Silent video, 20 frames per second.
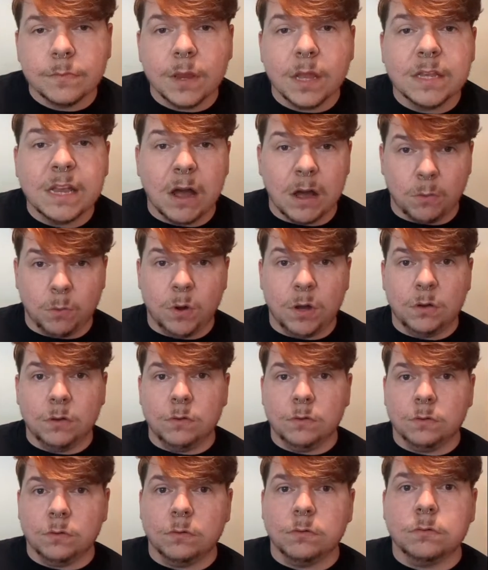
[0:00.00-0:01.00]
Now, I
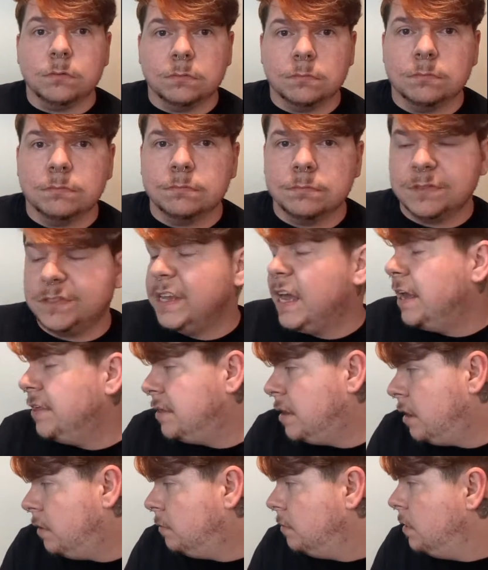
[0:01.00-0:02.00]
will say,
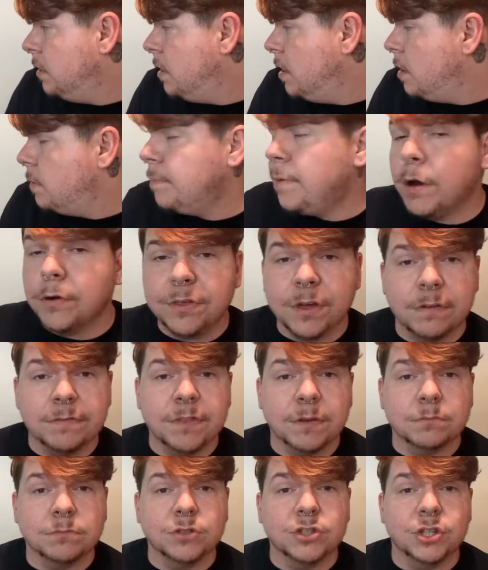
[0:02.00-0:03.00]
though, both of
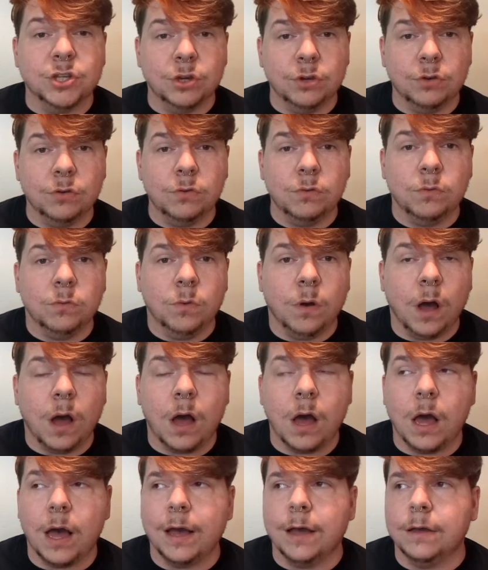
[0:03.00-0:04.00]
them do,
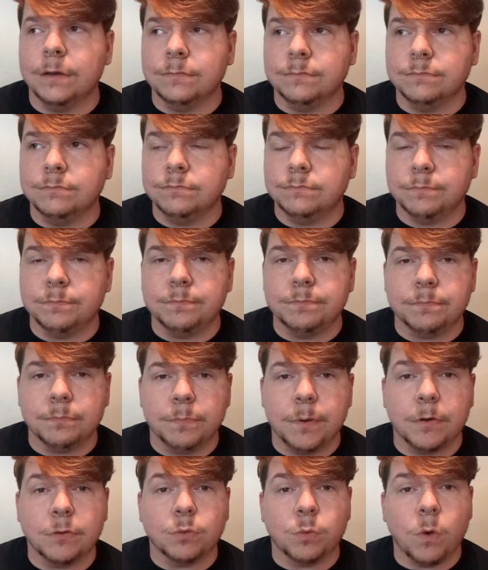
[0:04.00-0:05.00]

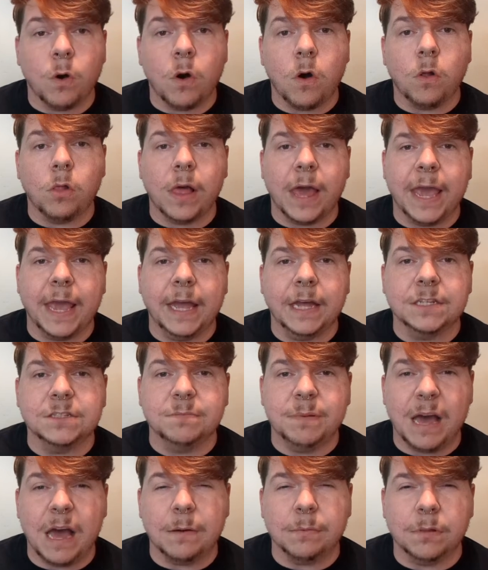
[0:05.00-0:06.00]
both Wall and
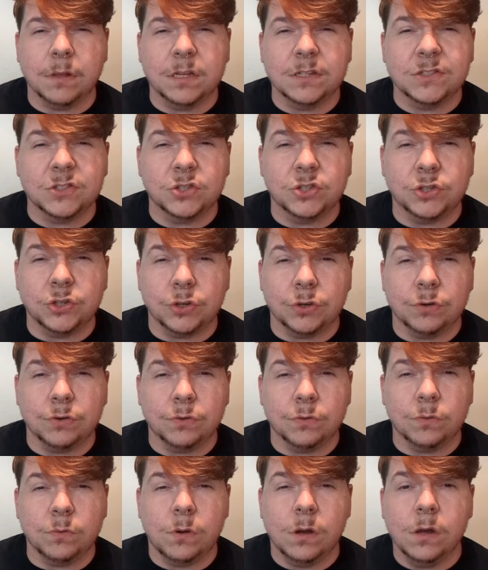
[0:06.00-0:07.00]
Babyliss
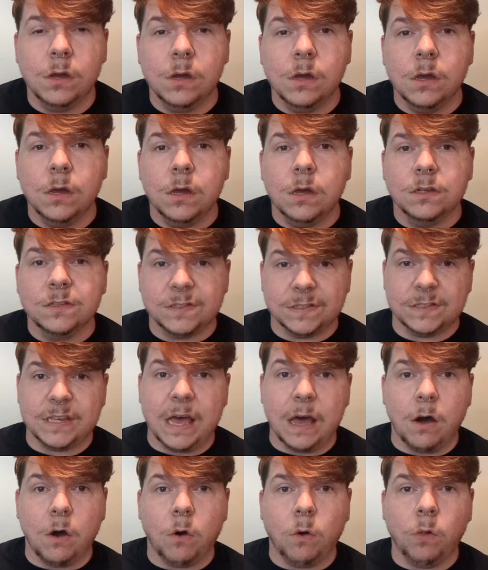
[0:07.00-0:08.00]
do
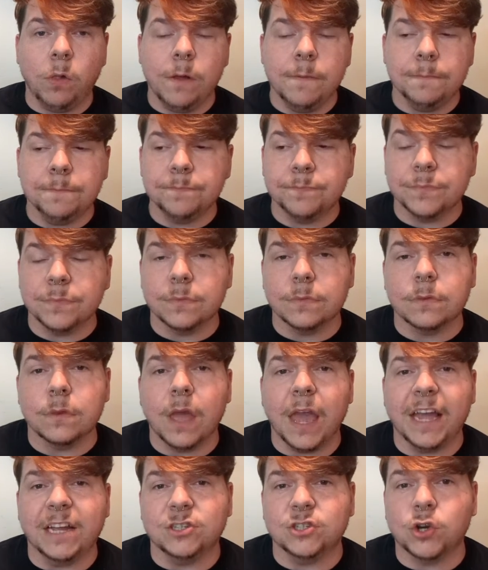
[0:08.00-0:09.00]
sell
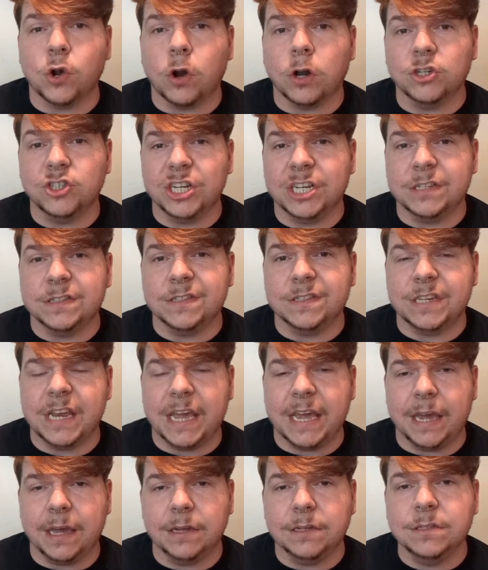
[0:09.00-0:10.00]
a charging
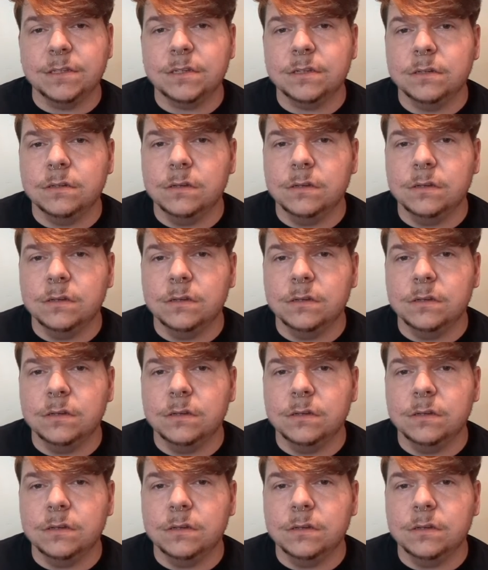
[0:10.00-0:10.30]
stand